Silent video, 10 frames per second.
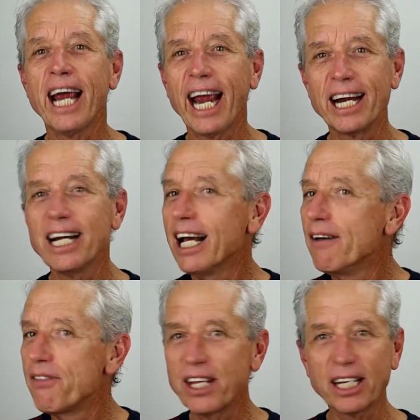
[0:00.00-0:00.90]
and
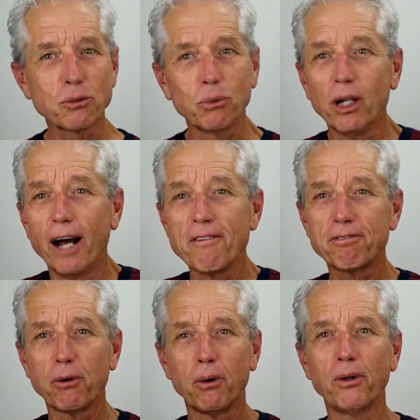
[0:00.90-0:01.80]
things will
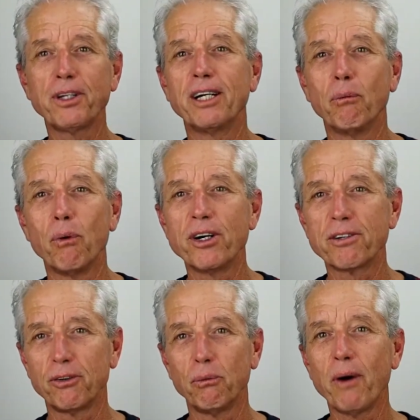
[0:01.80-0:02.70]
unfold in a
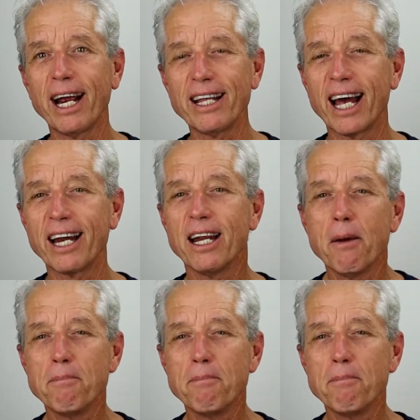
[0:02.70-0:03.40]
wonderful way that